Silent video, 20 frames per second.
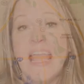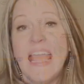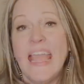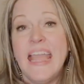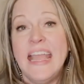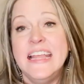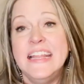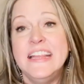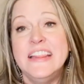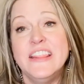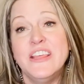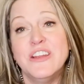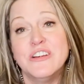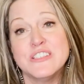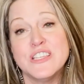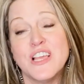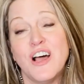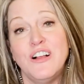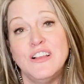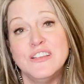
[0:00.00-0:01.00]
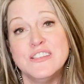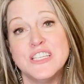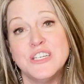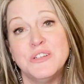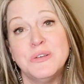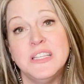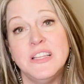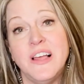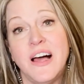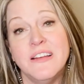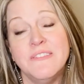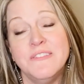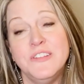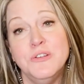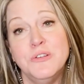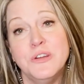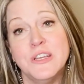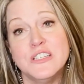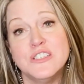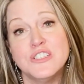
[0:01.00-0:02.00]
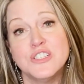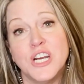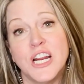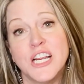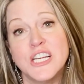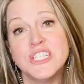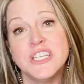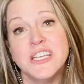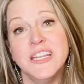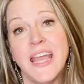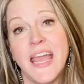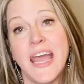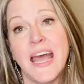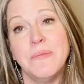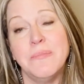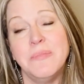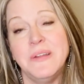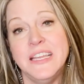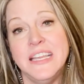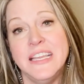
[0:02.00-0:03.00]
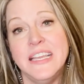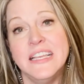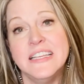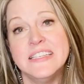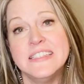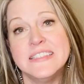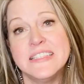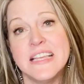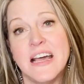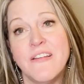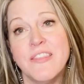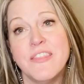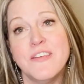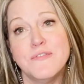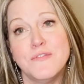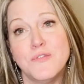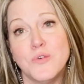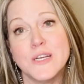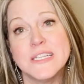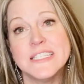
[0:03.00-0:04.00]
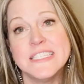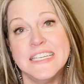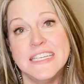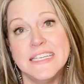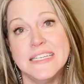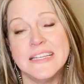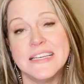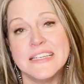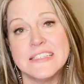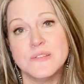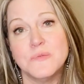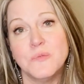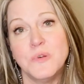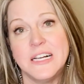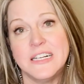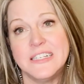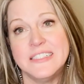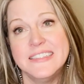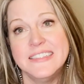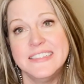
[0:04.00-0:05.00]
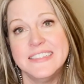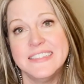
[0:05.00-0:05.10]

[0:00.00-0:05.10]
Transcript: And there's also a lot of new construction happening south of 410 as well.